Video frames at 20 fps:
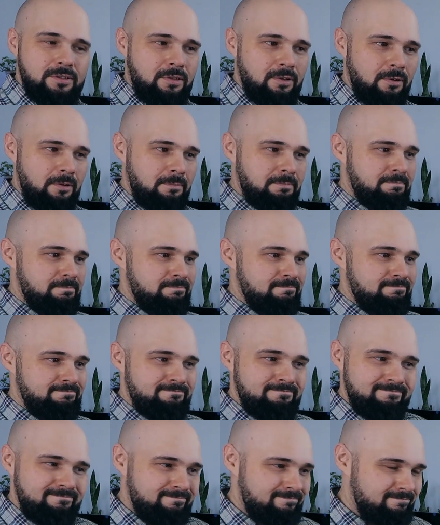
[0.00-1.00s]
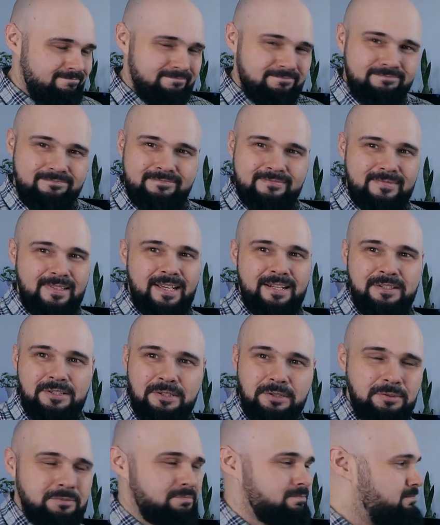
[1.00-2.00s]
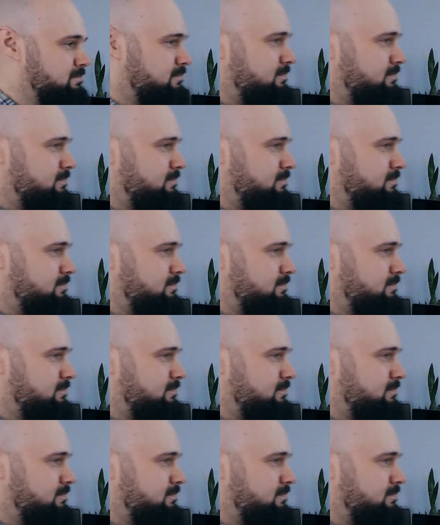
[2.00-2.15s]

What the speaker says: So I don't know.